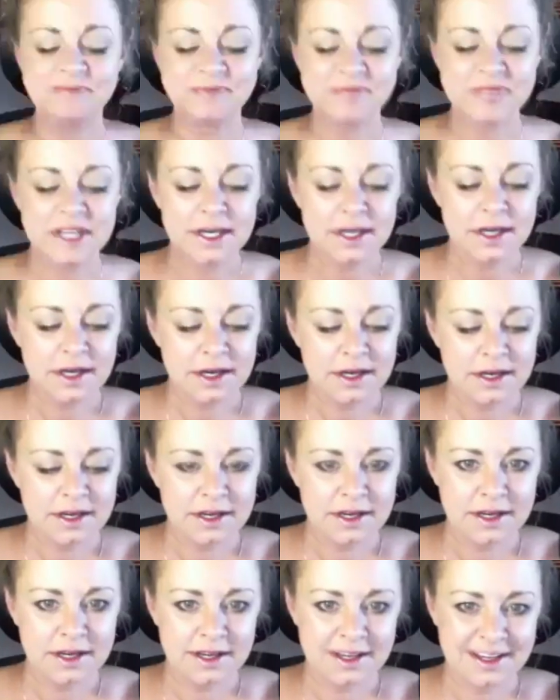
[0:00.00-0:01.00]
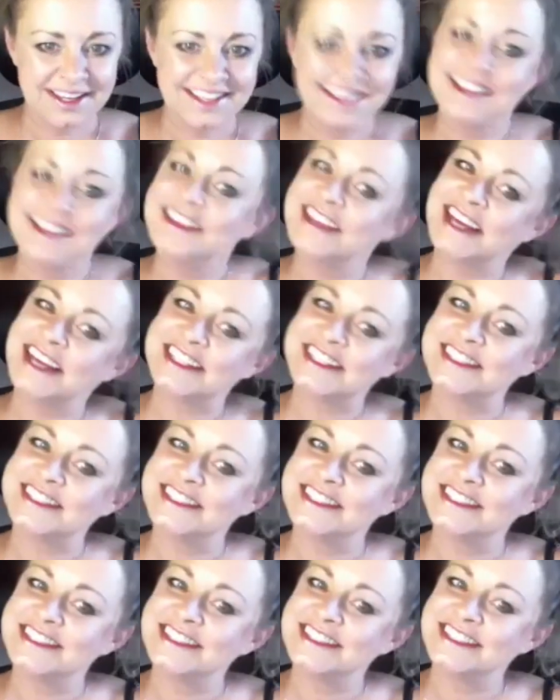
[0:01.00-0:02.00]
My story. Now I'm in
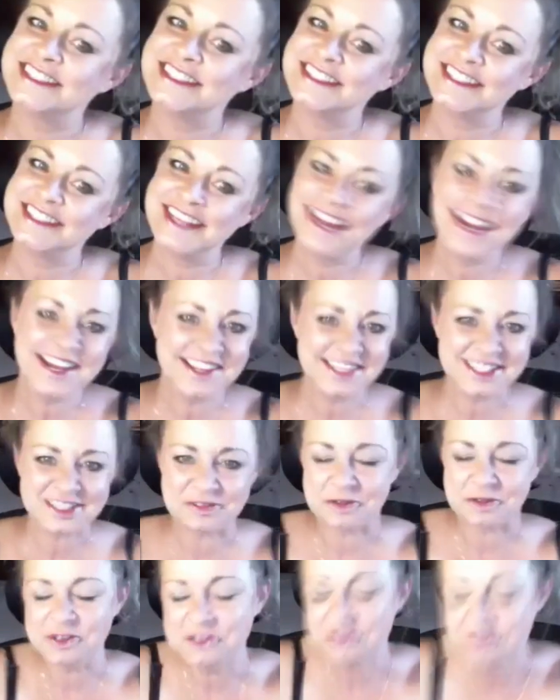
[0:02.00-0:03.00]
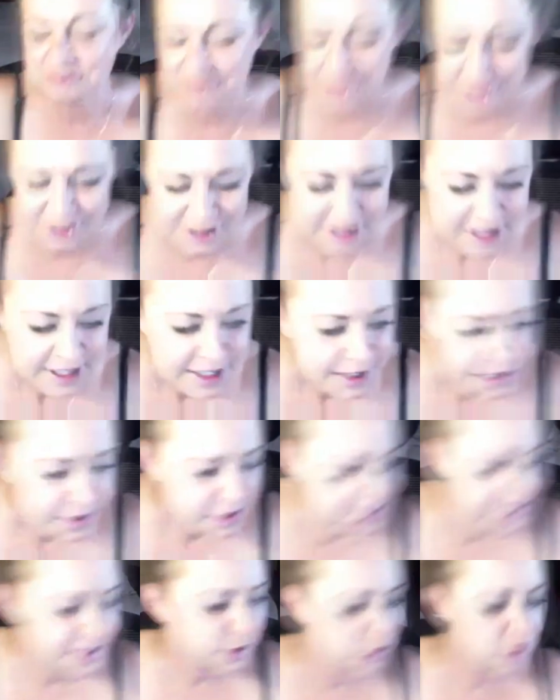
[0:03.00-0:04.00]
Pittsburgh. Yeah, that's wonderful.
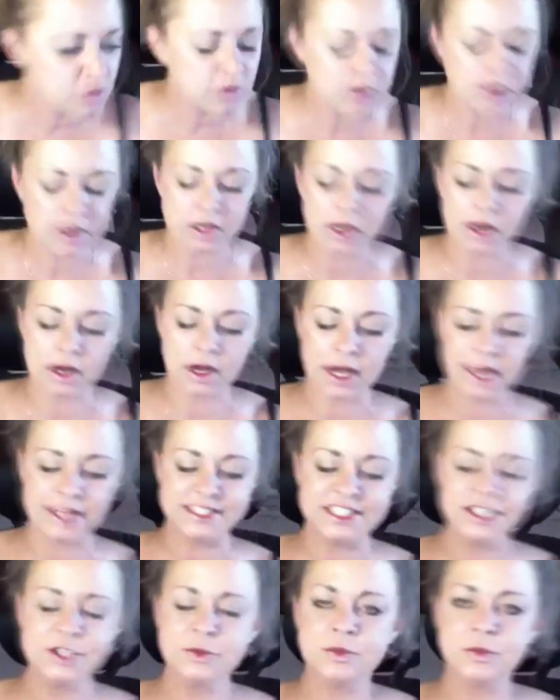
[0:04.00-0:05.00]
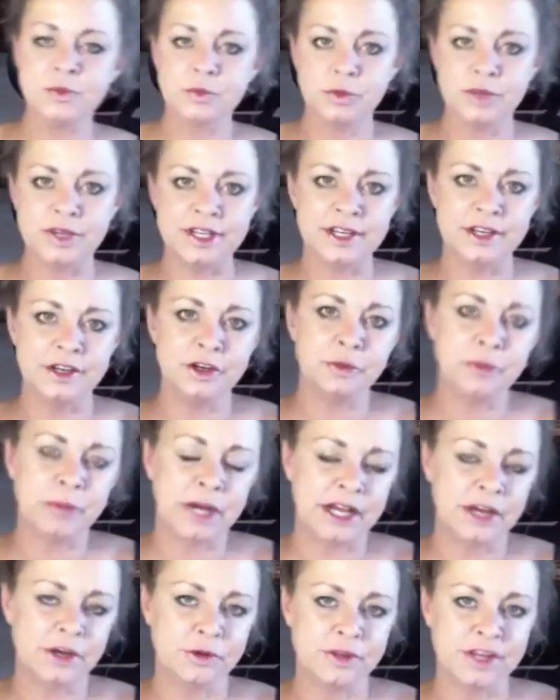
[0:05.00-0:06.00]
So I did read in your
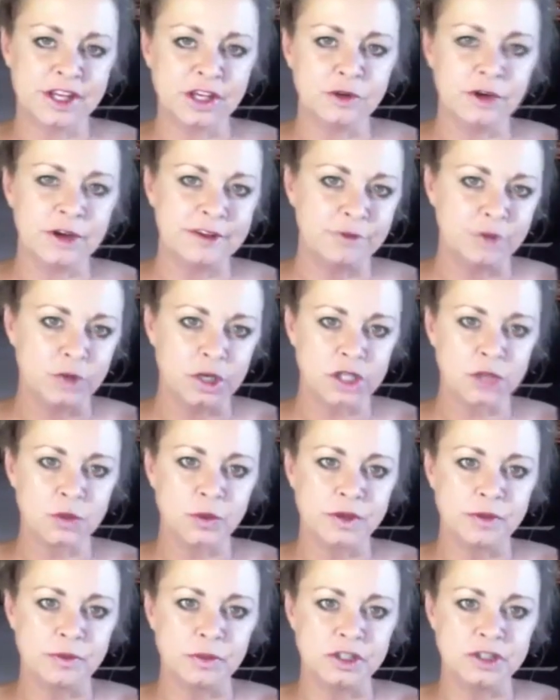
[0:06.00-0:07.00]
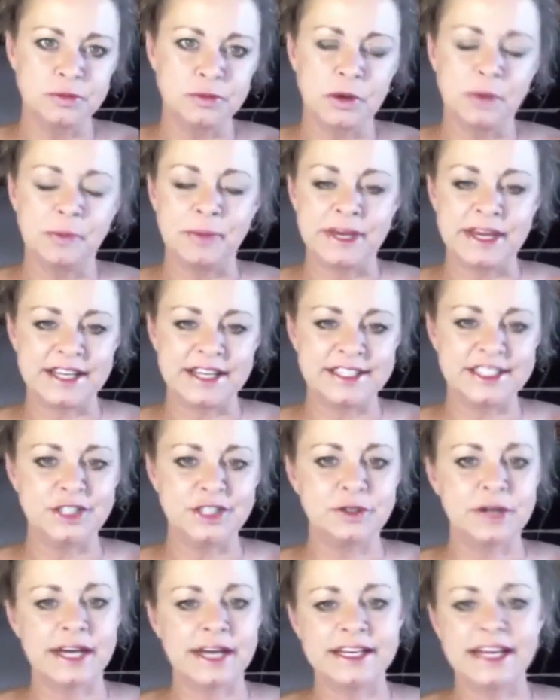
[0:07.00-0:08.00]
bio that you have worked with multiple bands. You
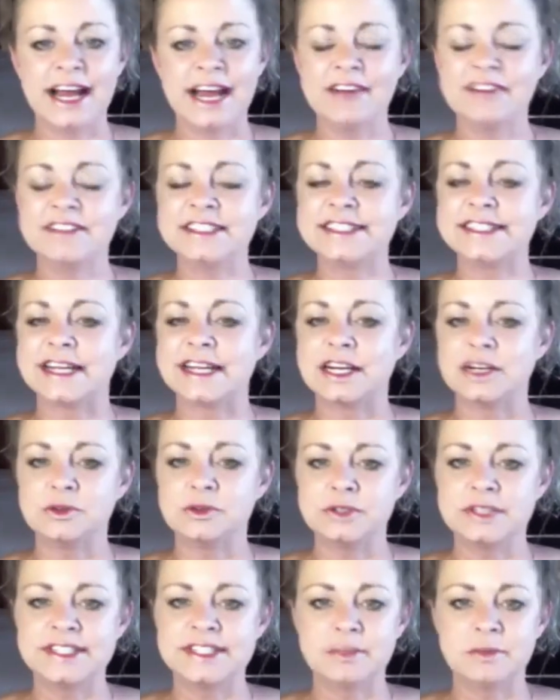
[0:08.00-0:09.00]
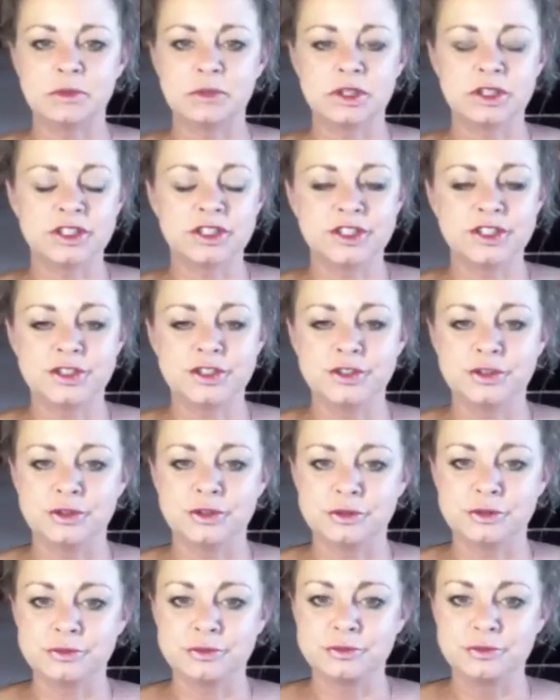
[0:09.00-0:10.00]
kind of have a sound similar
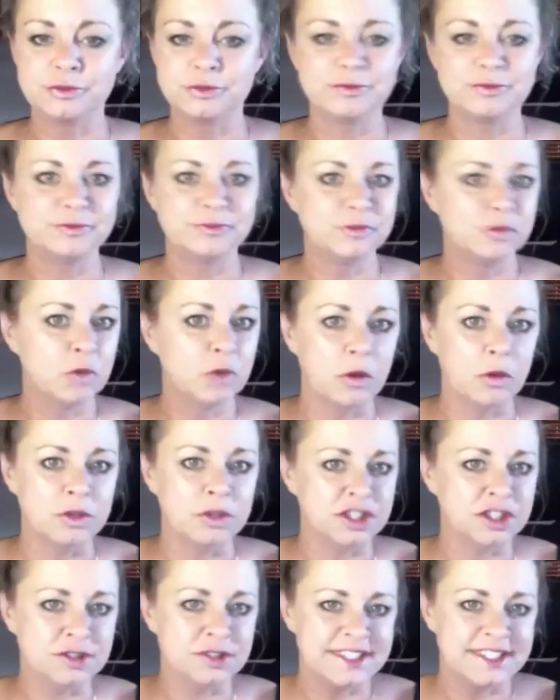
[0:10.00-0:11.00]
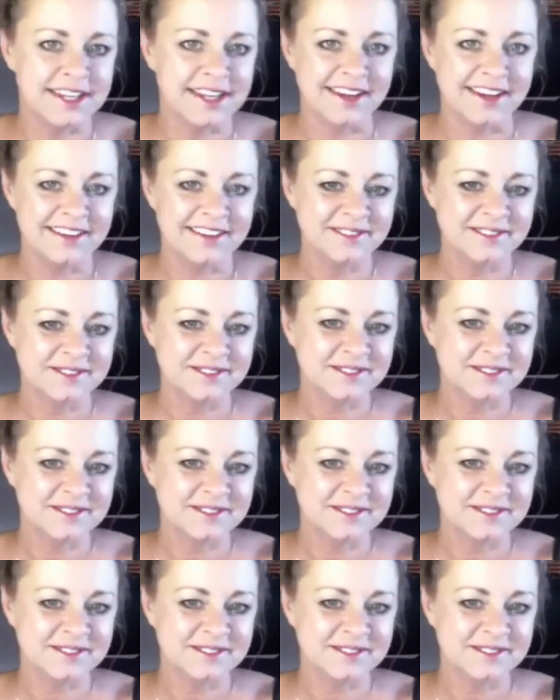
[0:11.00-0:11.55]
to, what would you say?